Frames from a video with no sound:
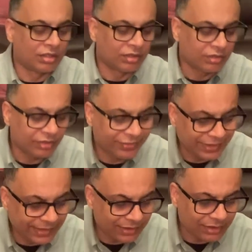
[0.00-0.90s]
so it's
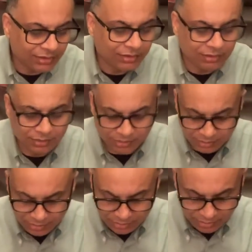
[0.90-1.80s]
sleek.
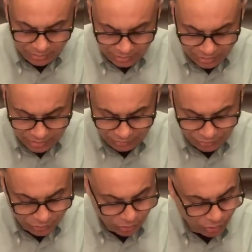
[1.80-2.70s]

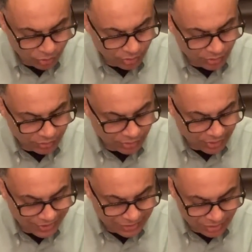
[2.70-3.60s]
4
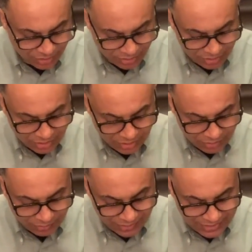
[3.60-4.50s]
slots,
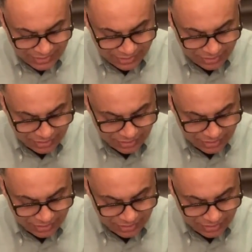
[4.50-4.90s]
1 center